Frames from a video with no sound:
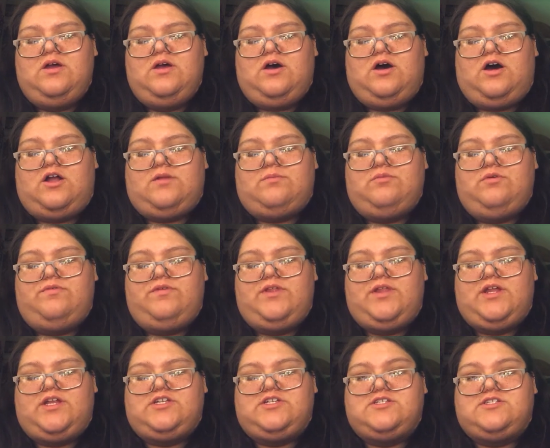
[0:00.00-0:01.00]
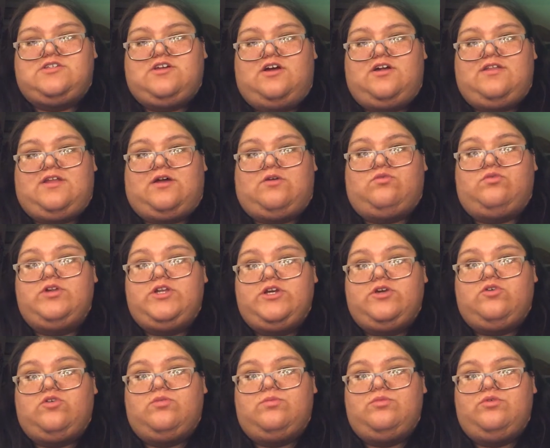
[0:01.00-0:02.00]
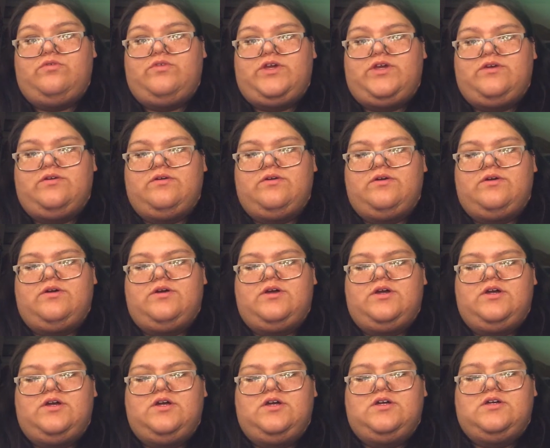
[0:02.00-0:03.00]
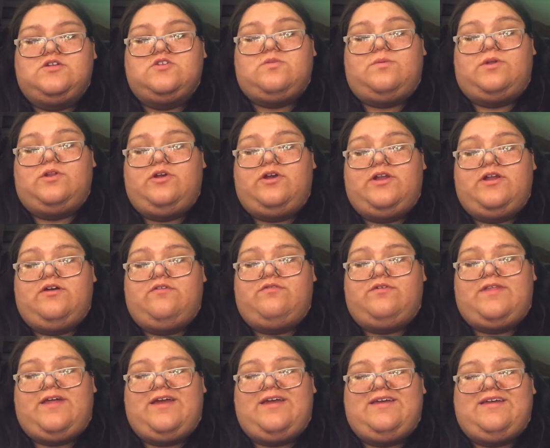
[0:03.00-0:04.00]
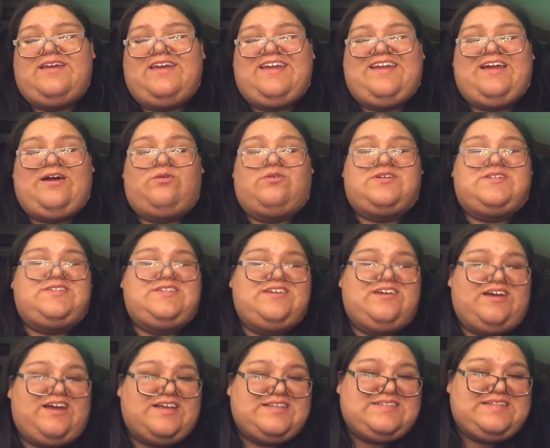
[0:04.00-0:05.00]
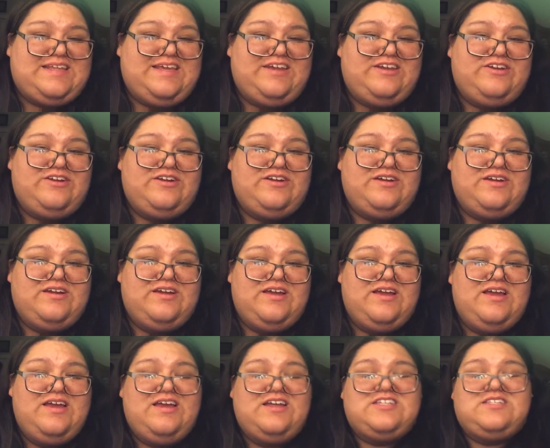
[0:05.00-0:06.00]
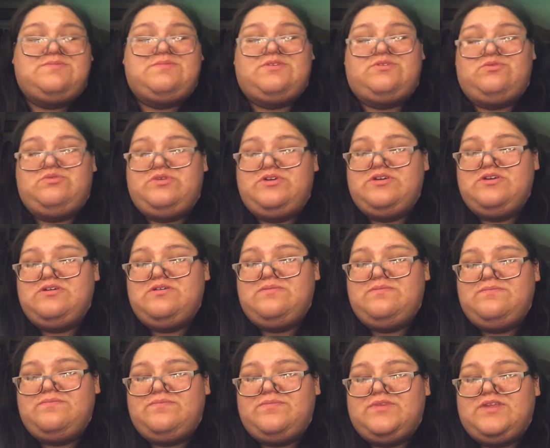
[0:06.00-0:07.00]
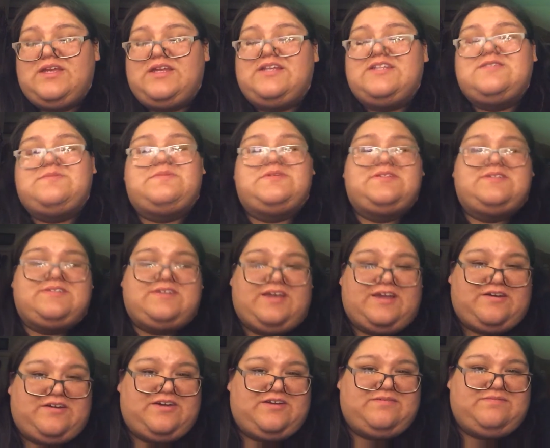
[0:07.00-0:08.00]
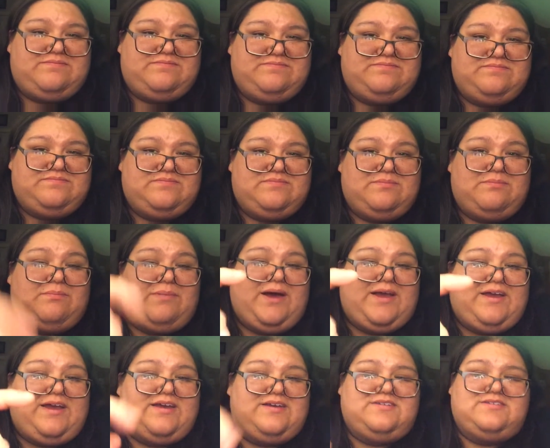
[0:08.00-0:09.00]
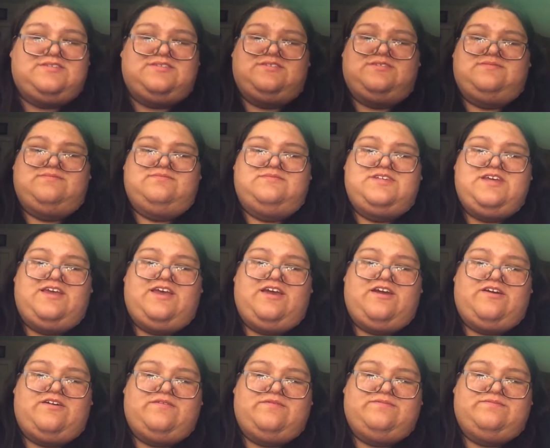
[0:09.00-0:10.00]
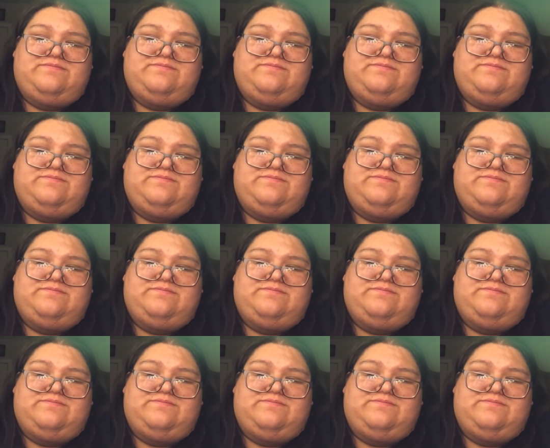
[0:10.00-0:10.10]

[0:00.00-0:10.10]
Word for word: on a movie that I just saw, that really cool movie. So be looking out for that, and I will see y'all guys later. It's been real, and it's been scary. Bye, guys. Take care.